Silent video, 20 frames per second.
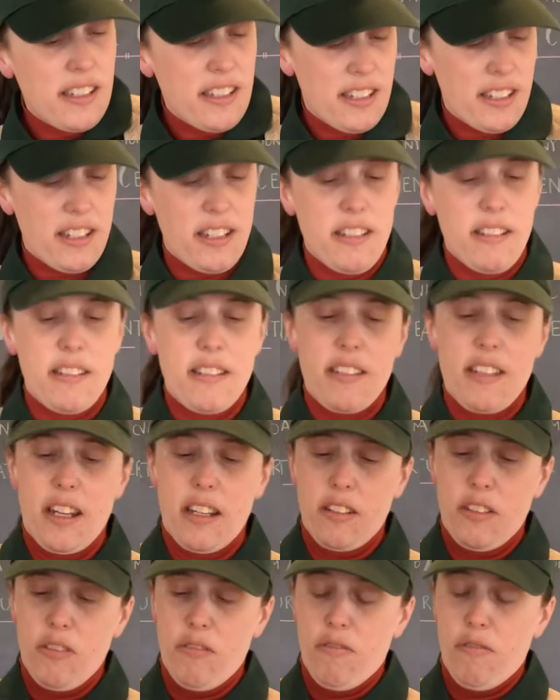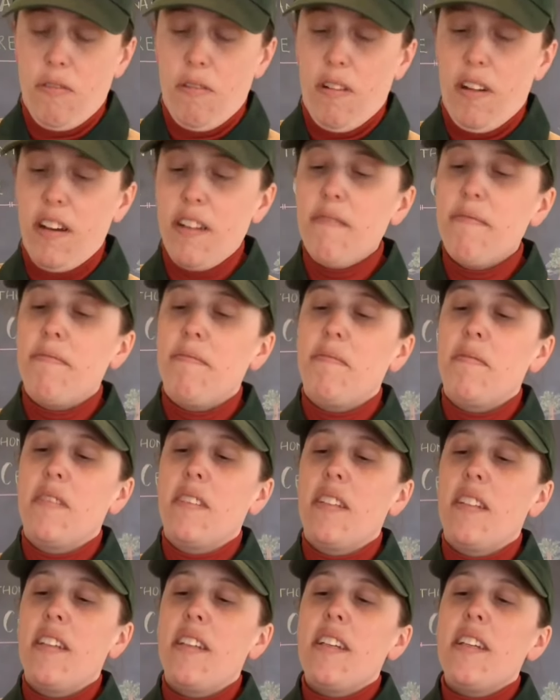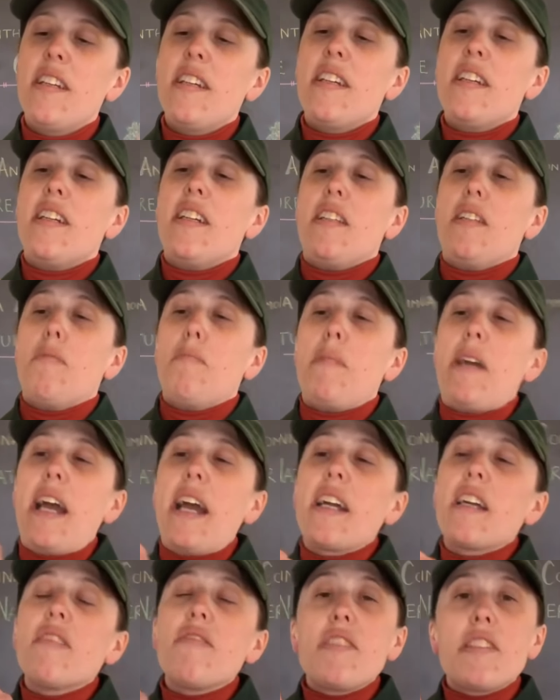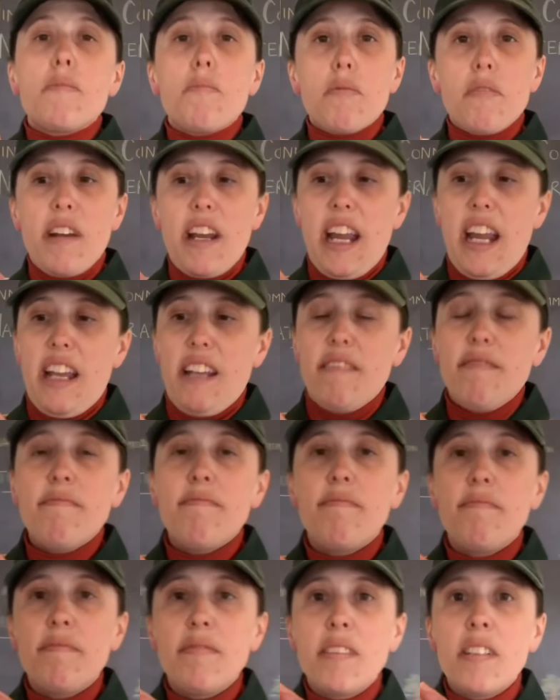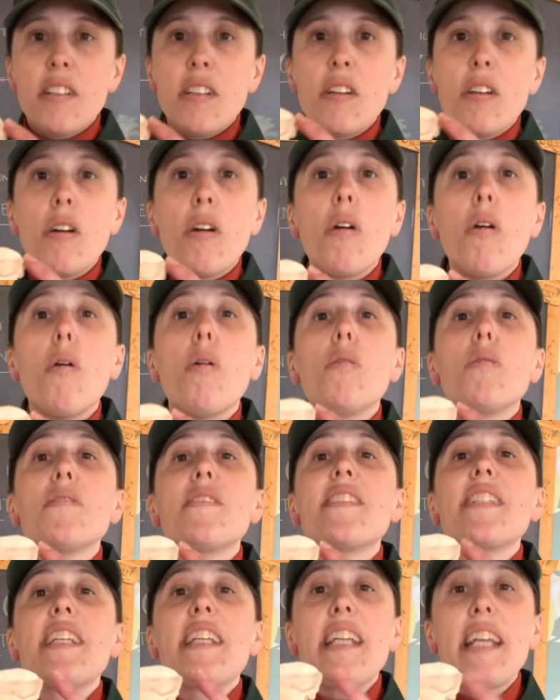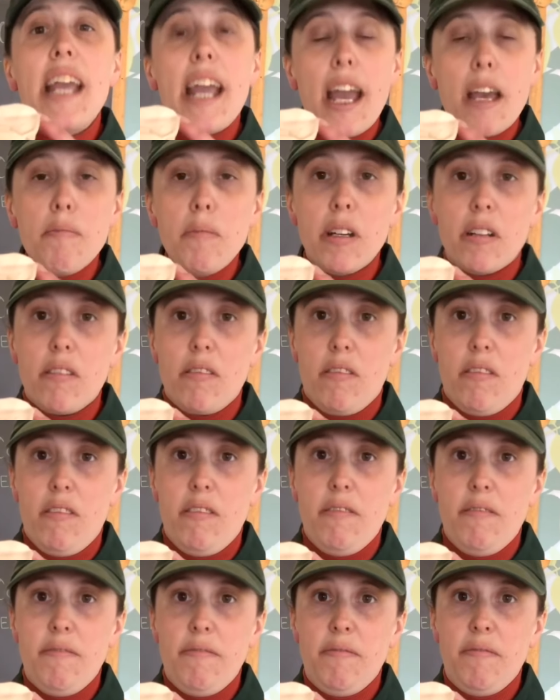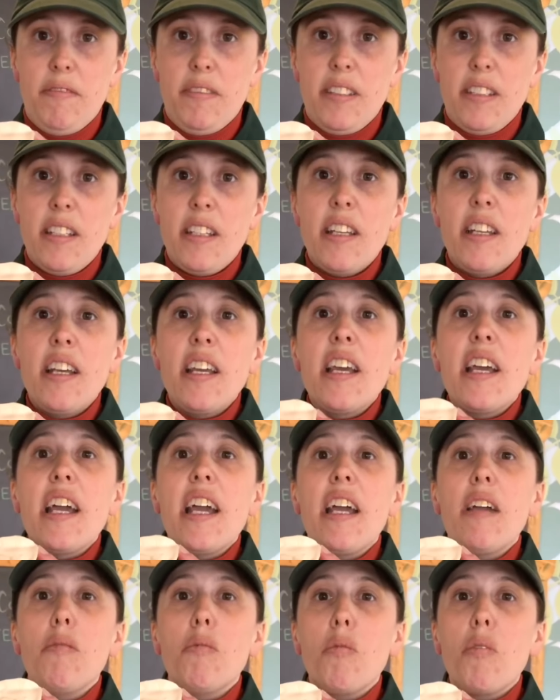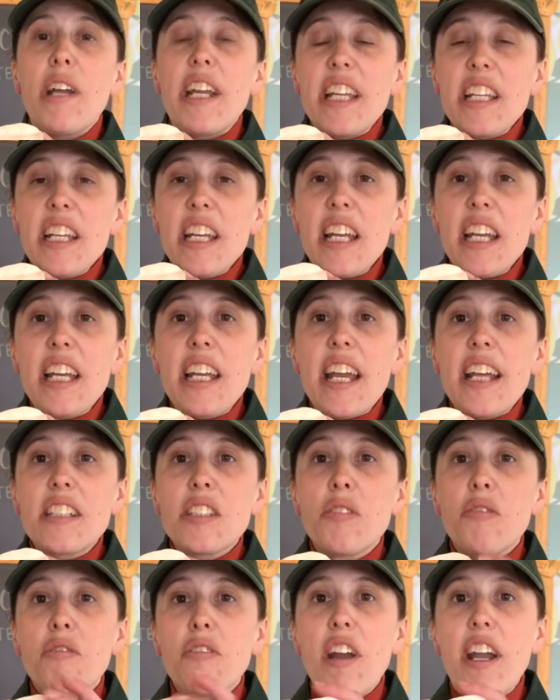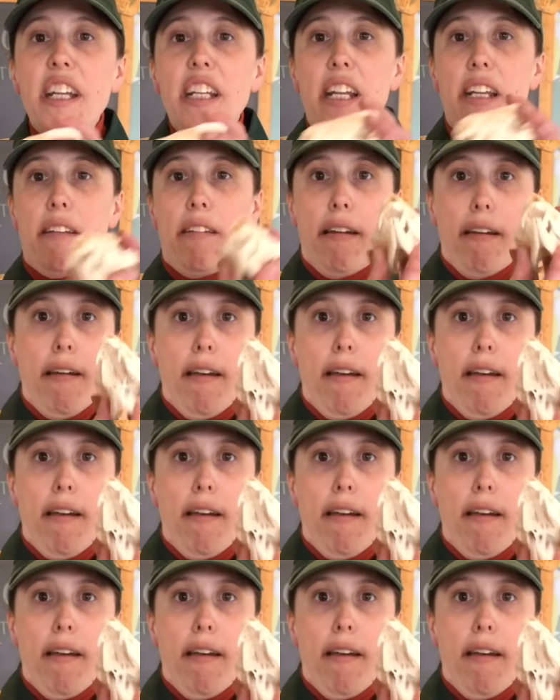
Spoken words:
insectivore, in the back of his brain, holds a chemical. And when he gets frightened,